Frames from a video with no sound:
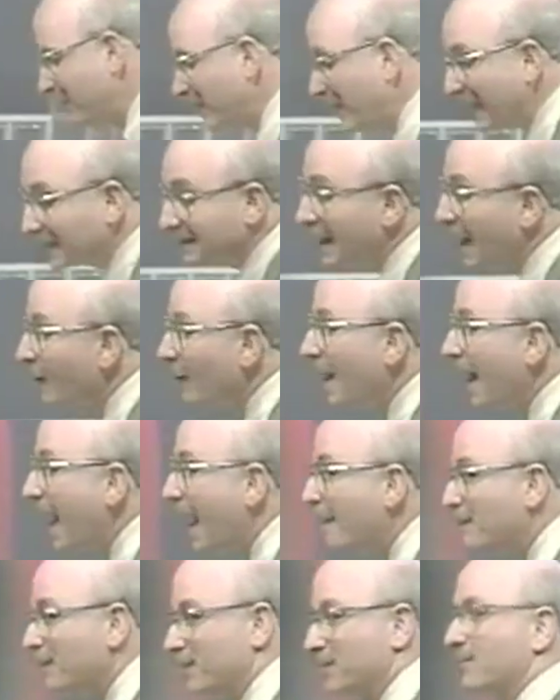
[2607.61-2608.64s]
But that's not what
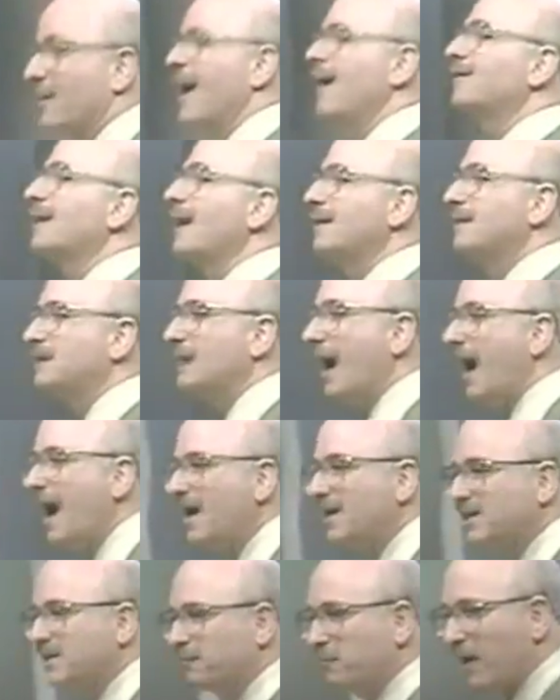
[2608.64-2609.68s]
happens, right? They
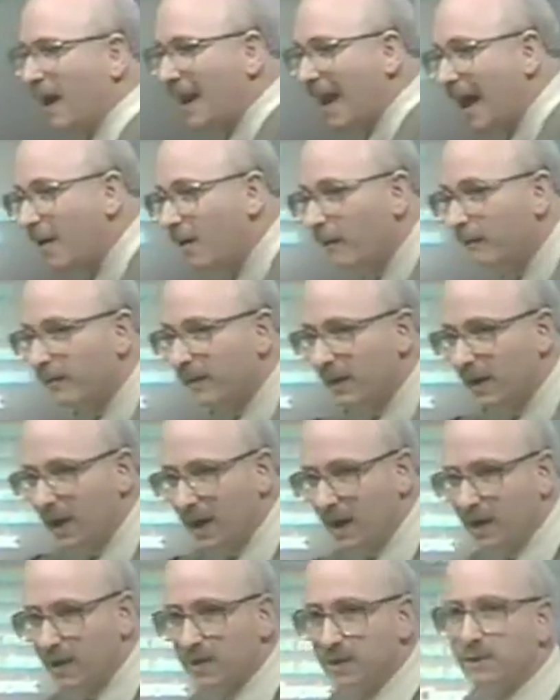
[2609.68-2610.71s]
die spread out over the
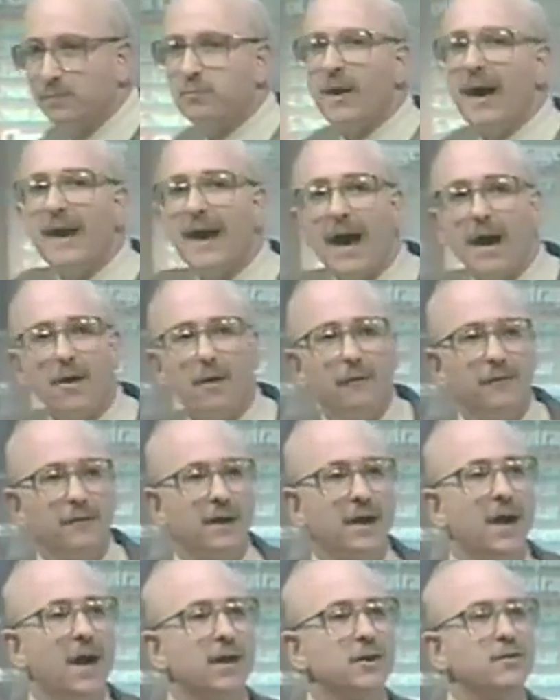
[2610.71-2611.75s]
year, spread out over the
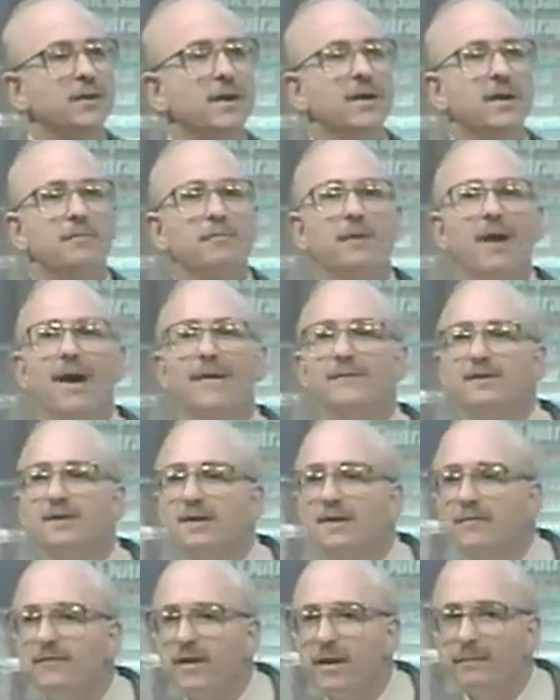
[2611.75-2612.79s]
country in the
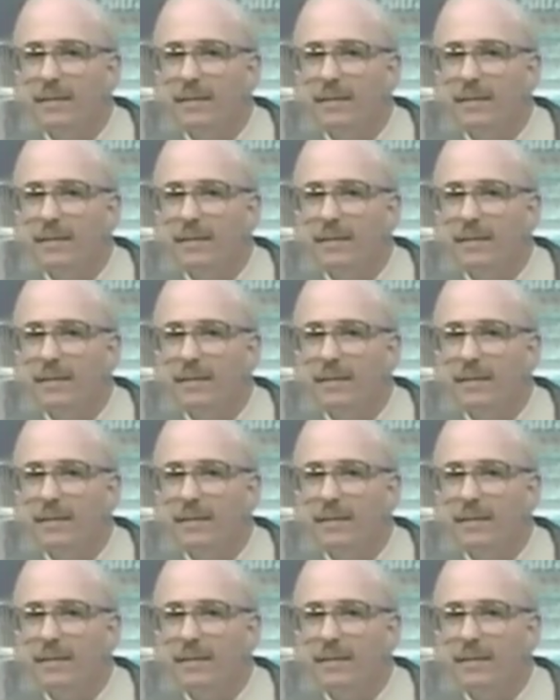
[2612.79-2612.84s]
privacy of their